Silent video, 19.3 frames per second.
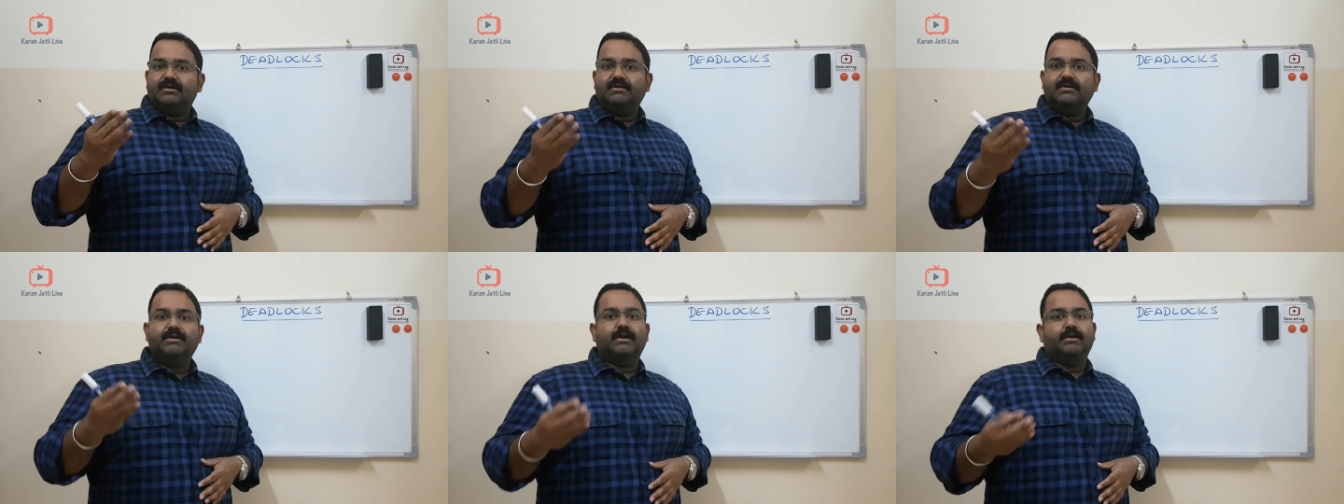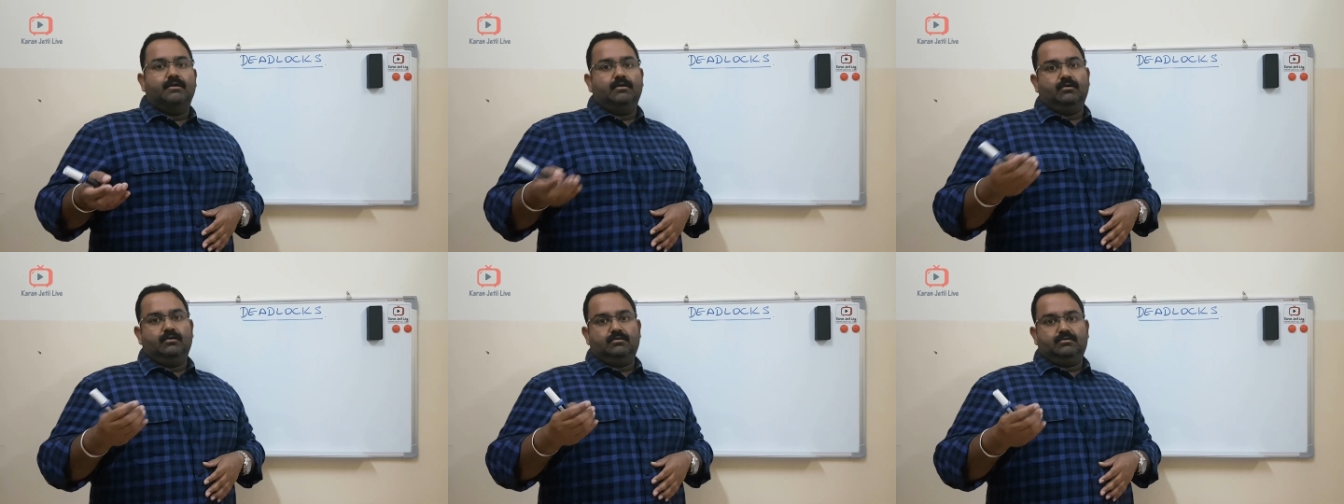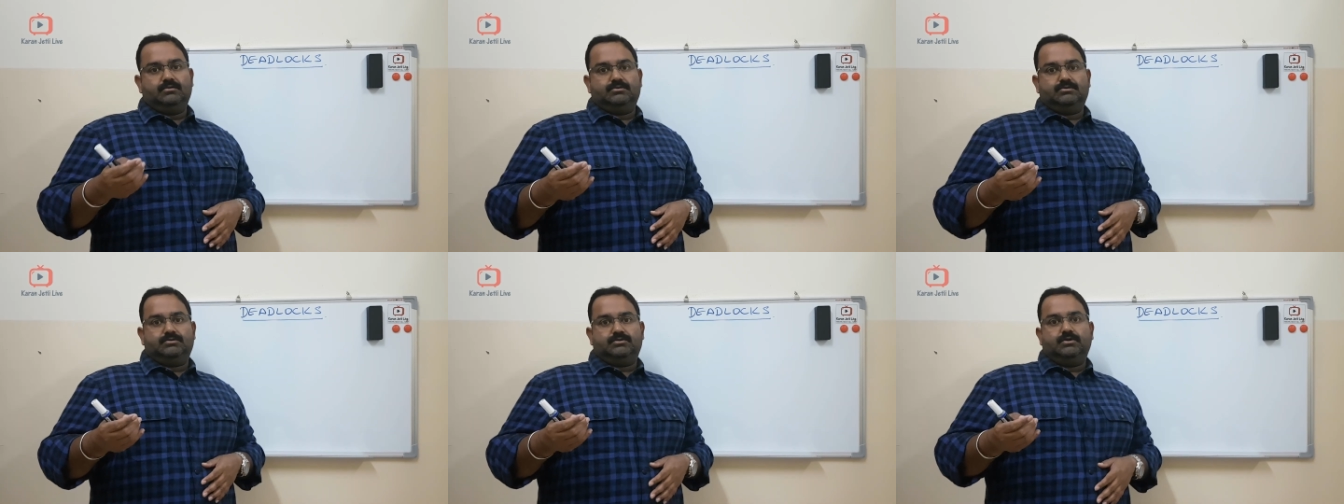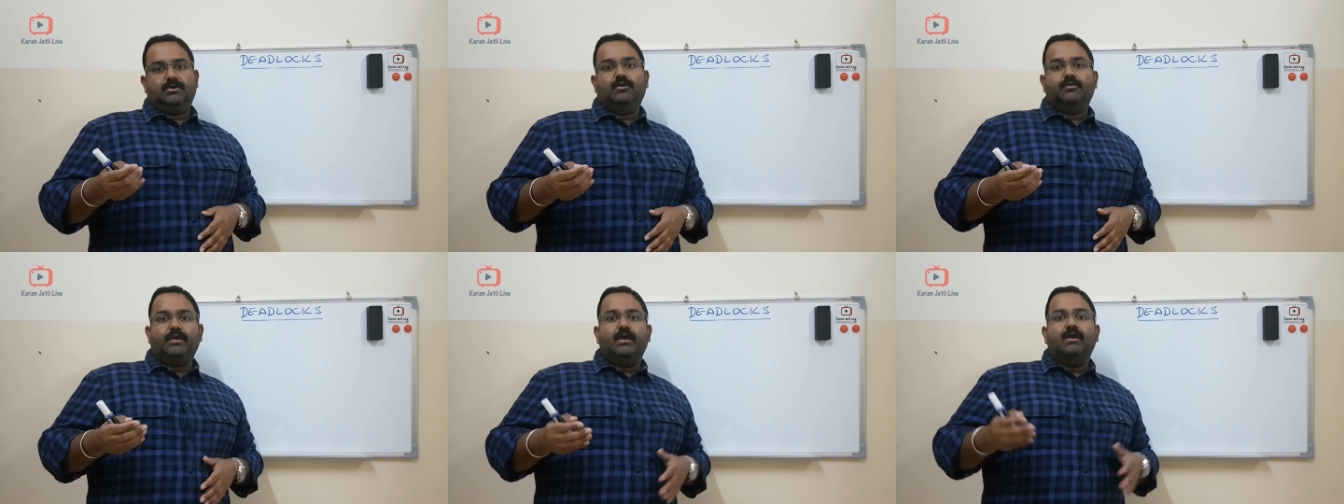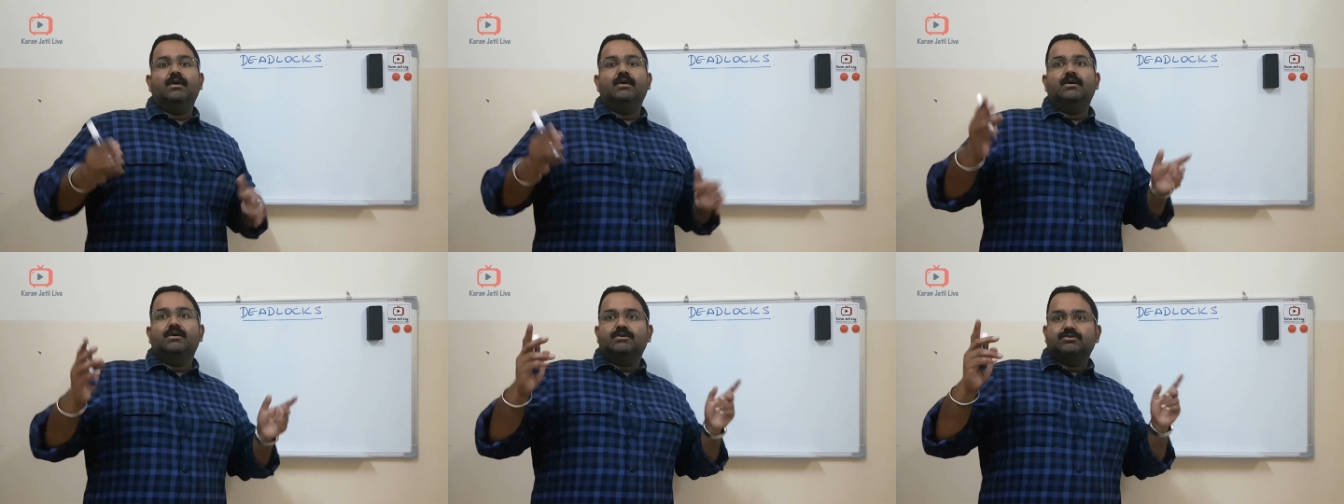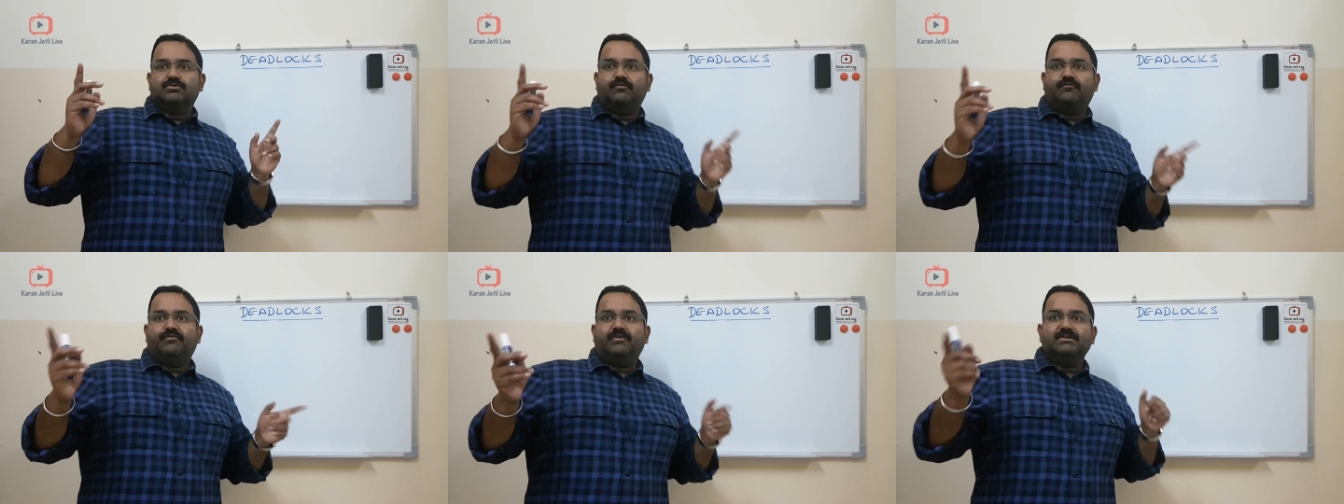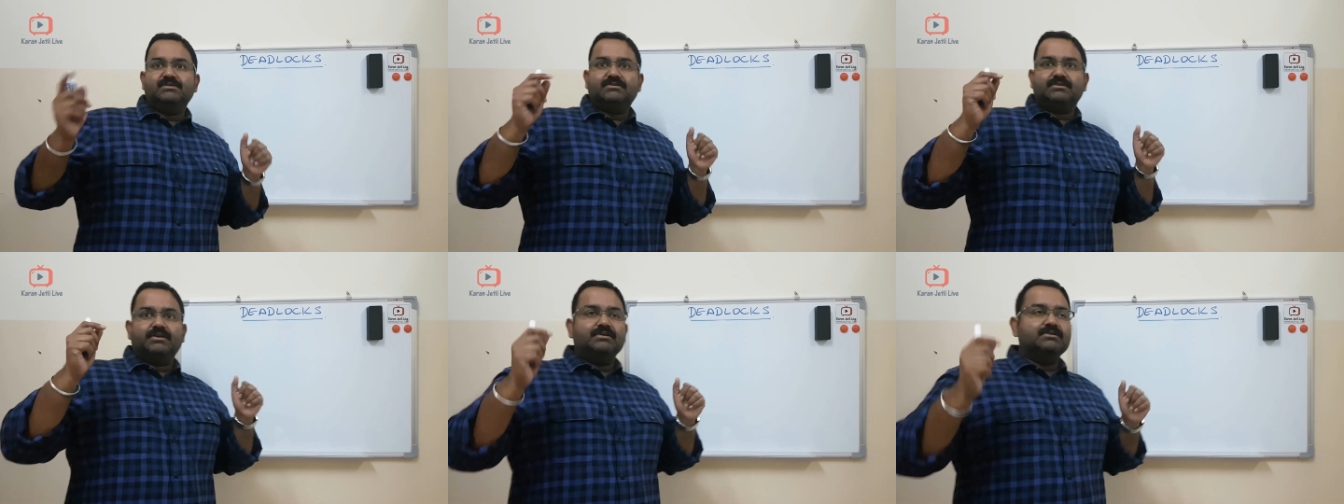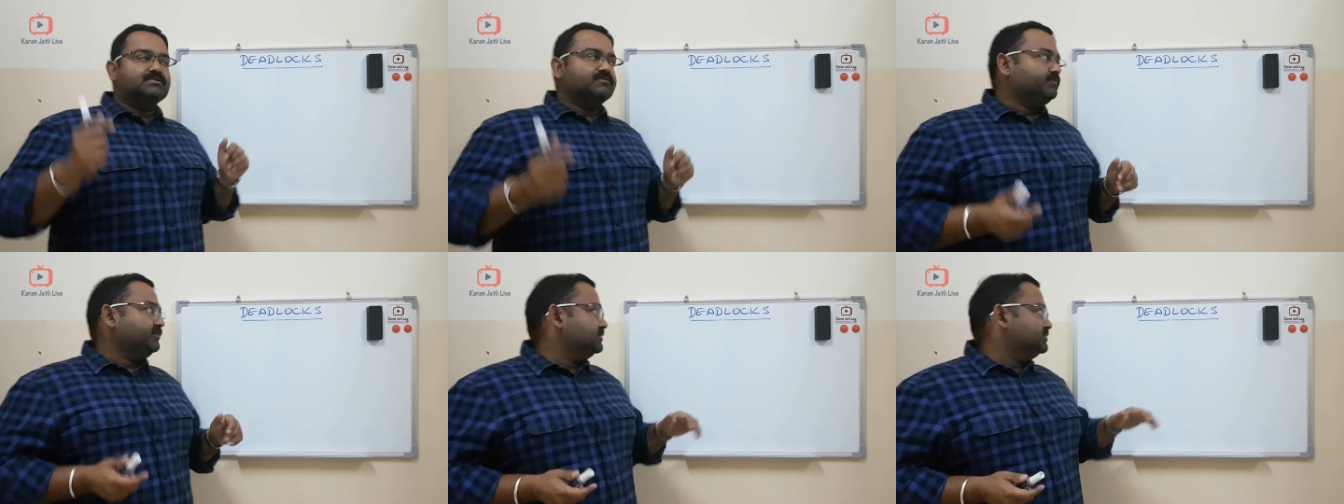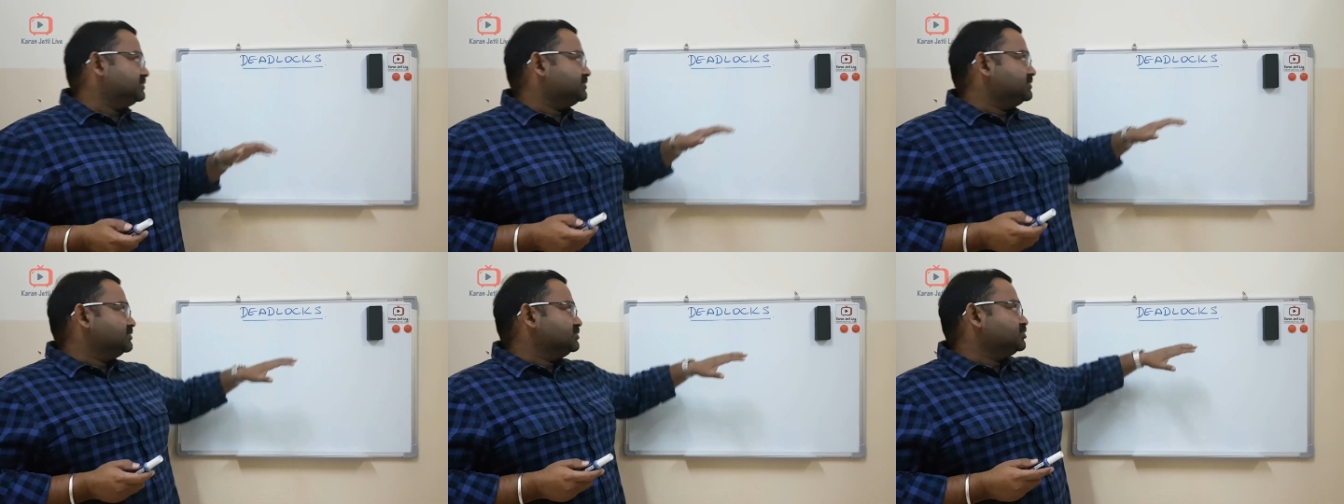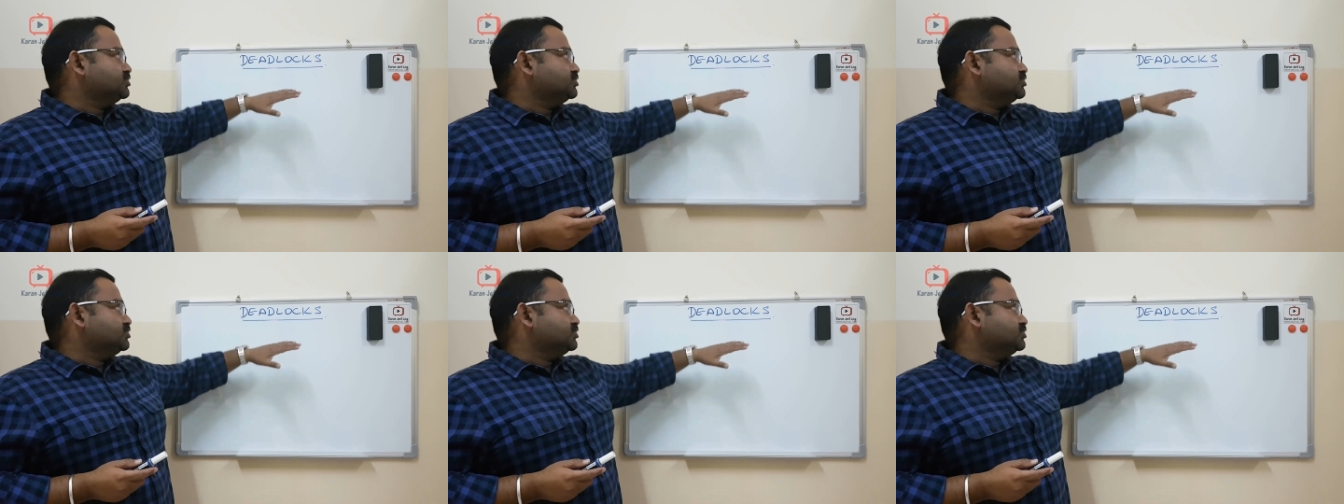deadlocks. Okay, so first things first.